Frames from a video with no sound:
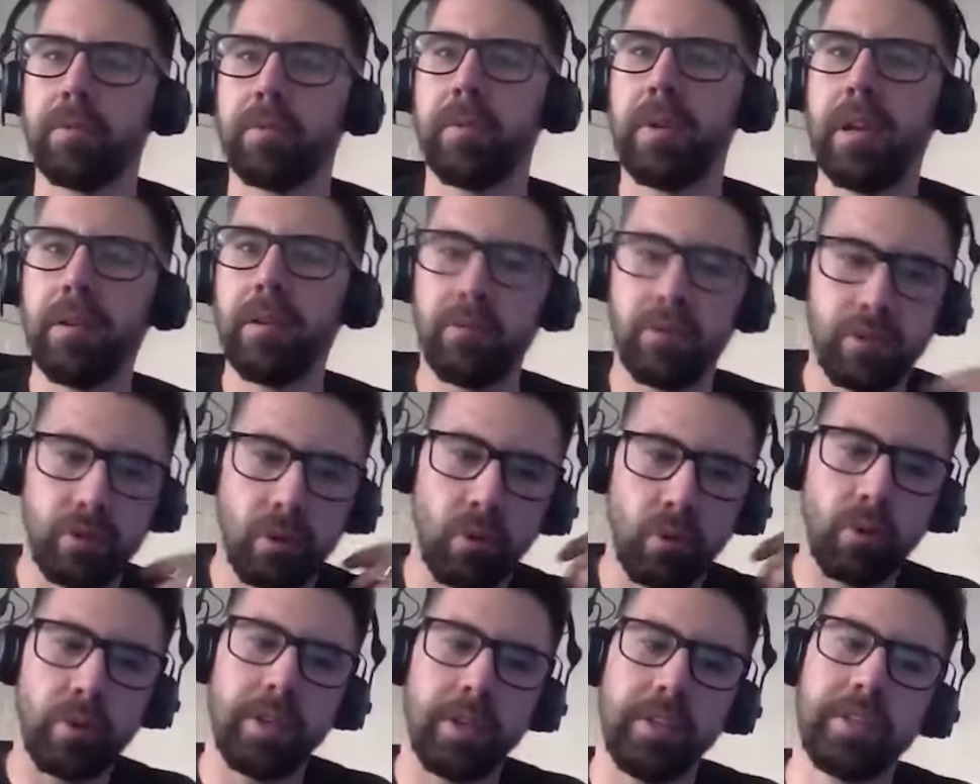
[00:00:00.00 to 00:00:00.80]
We're now
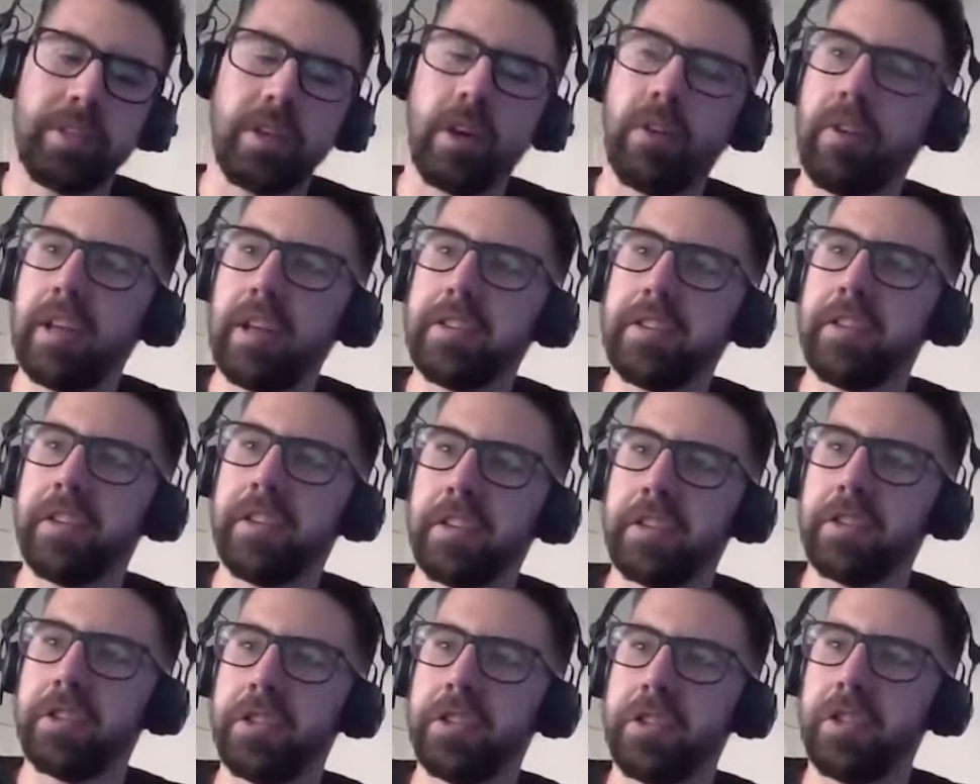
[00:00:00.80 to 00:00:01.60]
talking direct to the
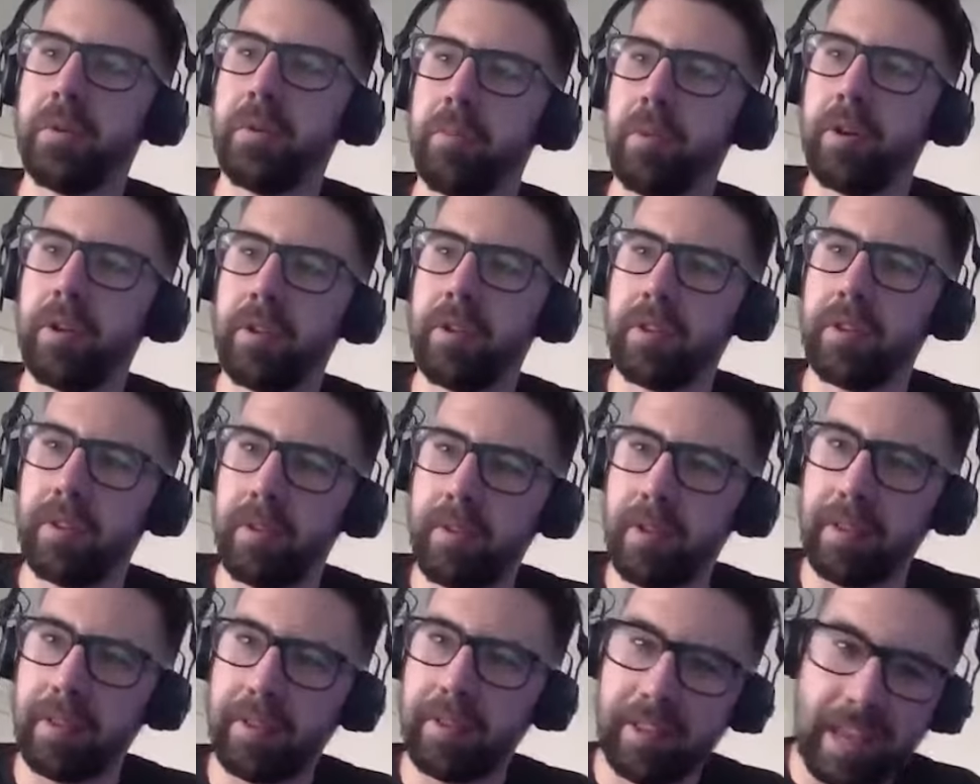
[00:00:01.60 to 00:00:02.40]
consumer at the,
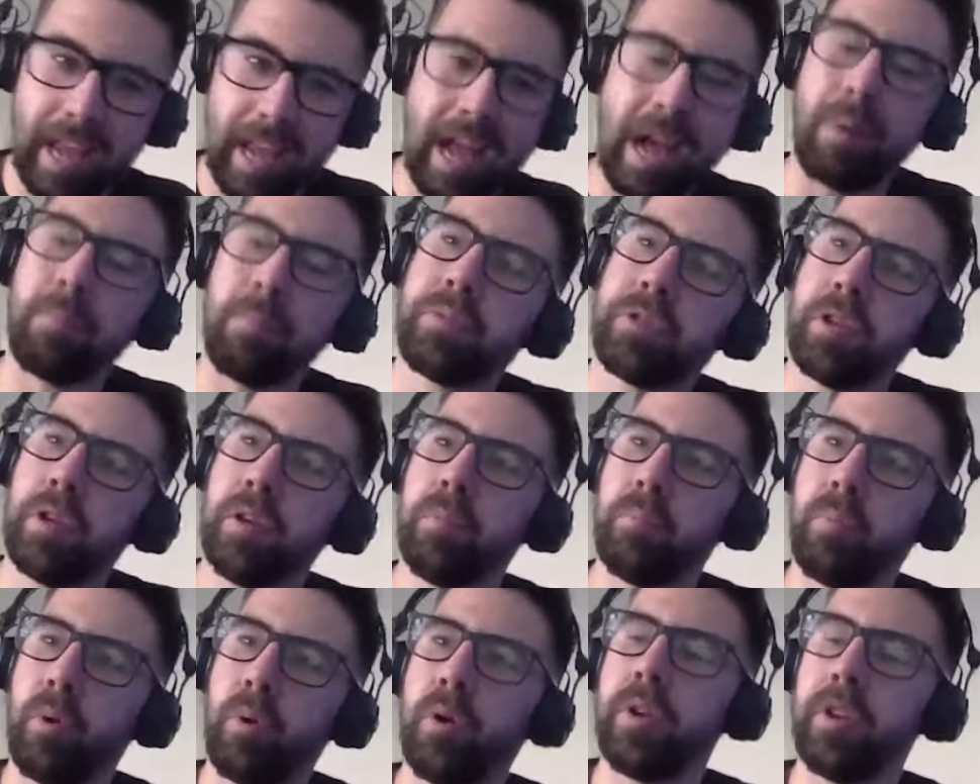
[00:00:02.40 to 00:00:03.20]
at the
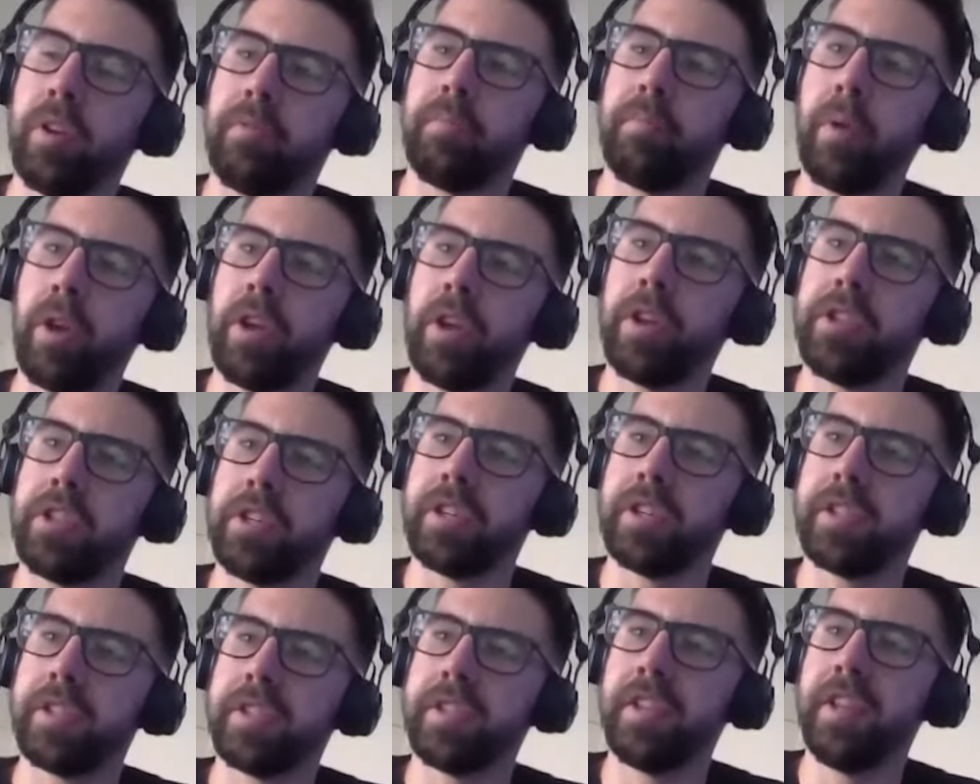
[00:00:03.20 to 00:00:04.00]
absolute point of
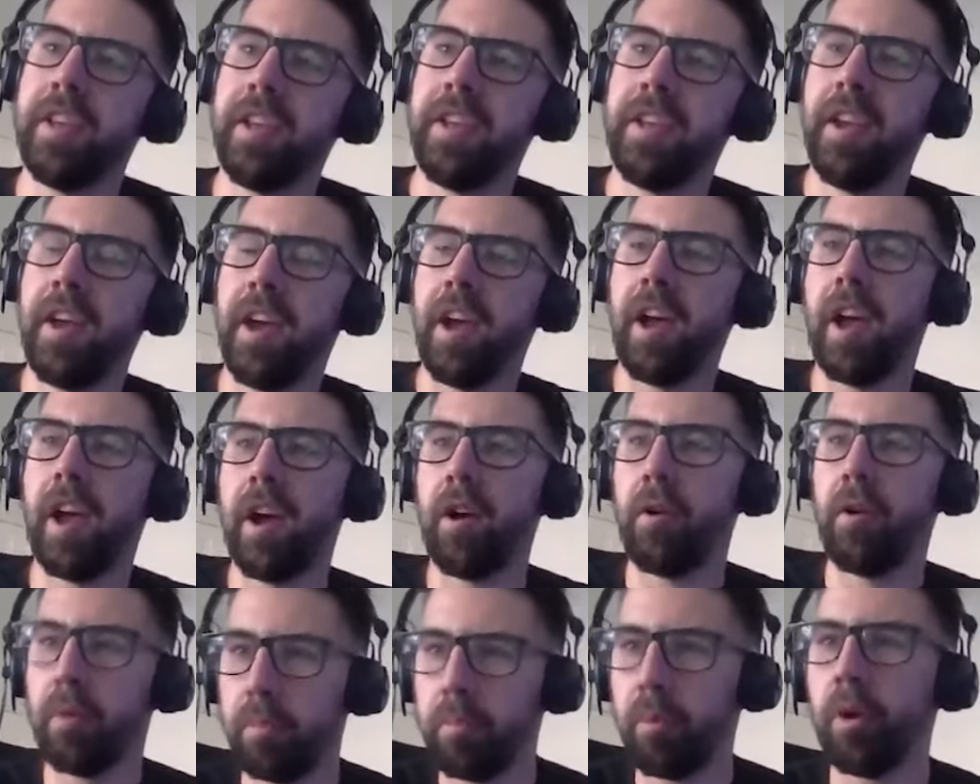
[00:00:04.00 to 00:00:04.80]
purchase uh,
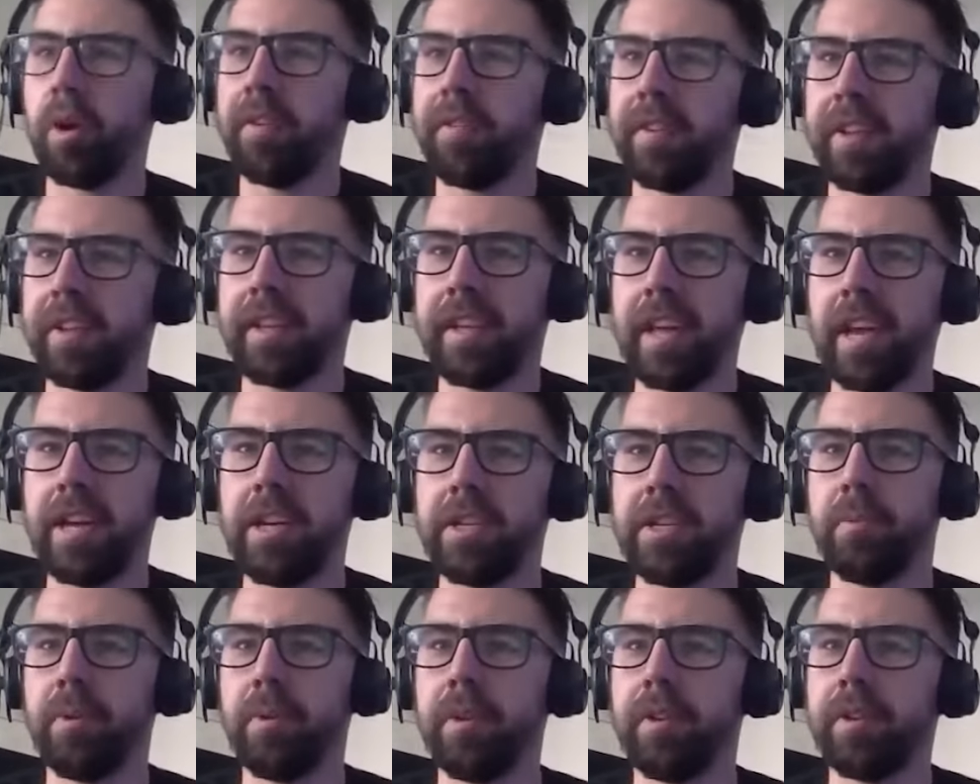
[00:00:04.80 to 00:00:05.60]
or a point of
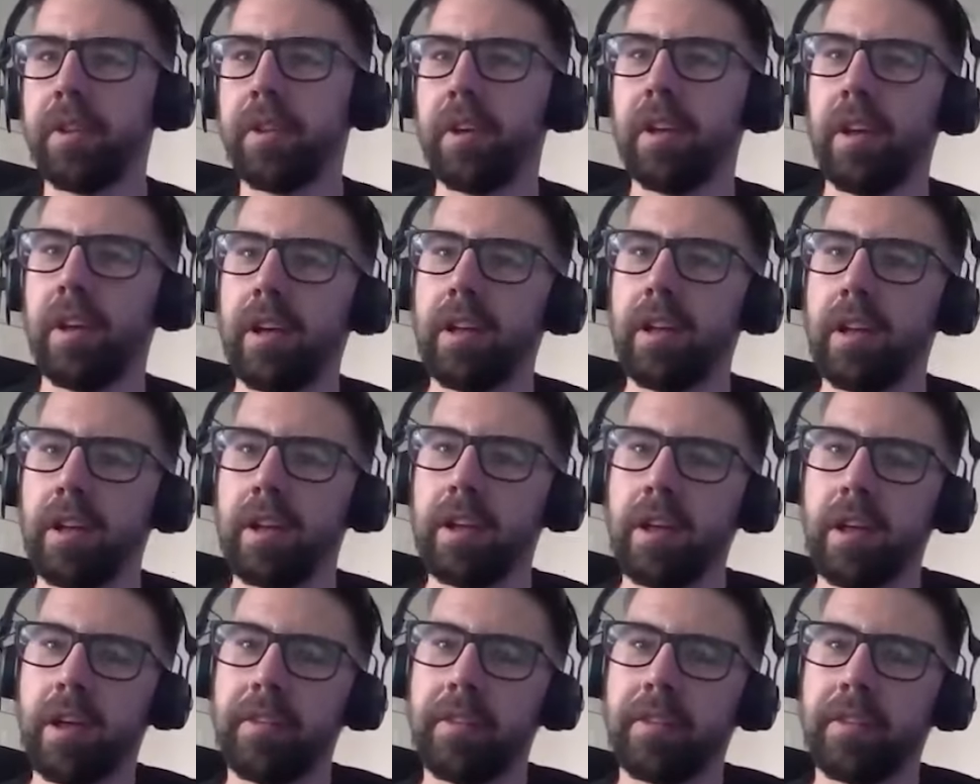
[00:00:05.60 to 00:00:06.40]
engagement that uh,
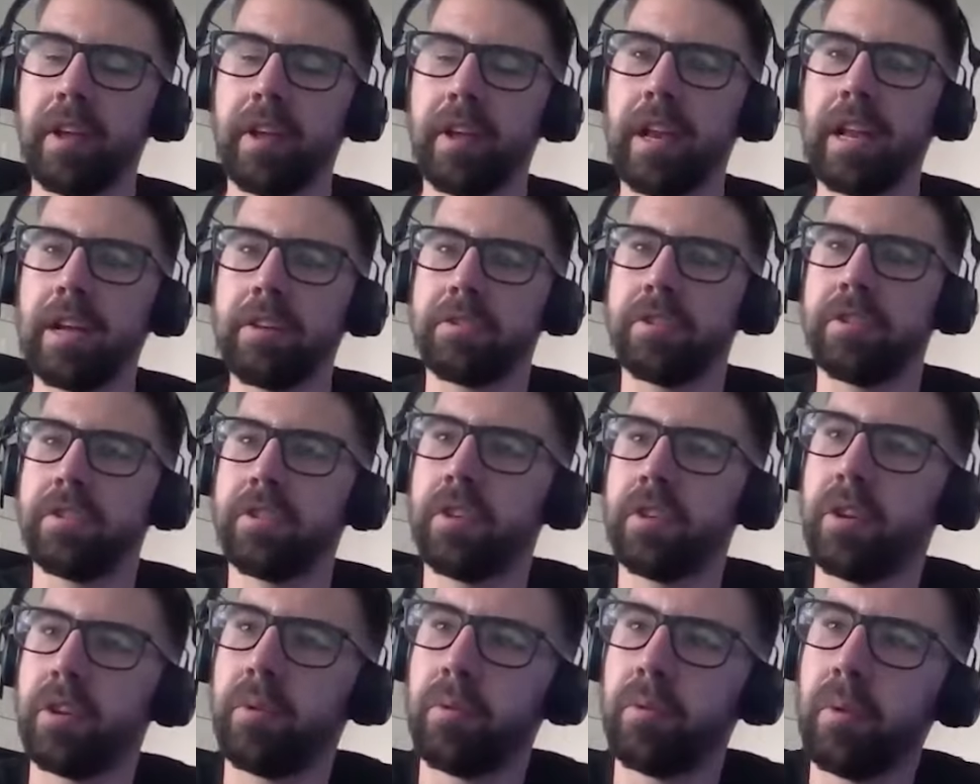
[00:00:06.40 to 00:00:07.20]
that allows us to
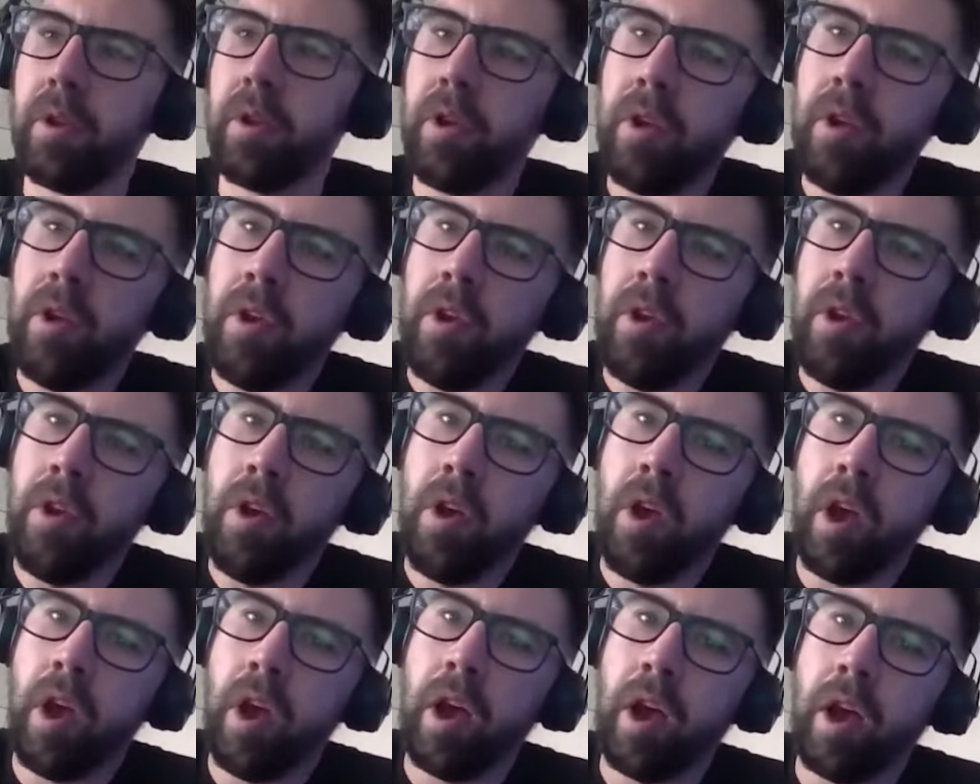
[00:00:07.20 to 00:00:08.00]
do,
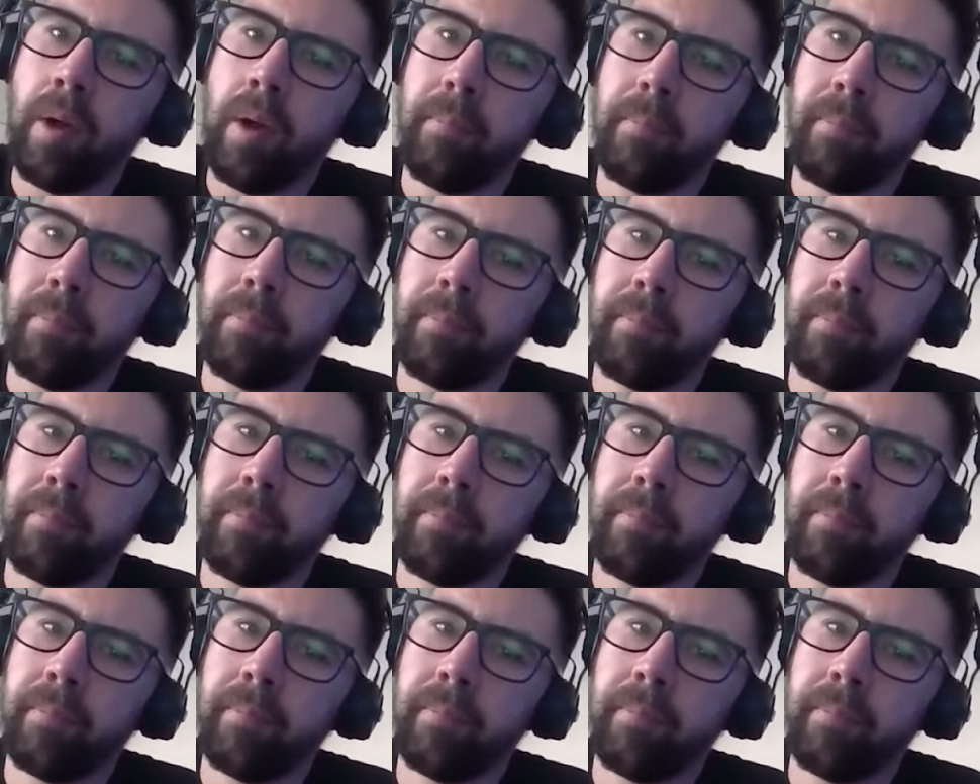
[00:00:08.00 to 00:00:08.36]
um,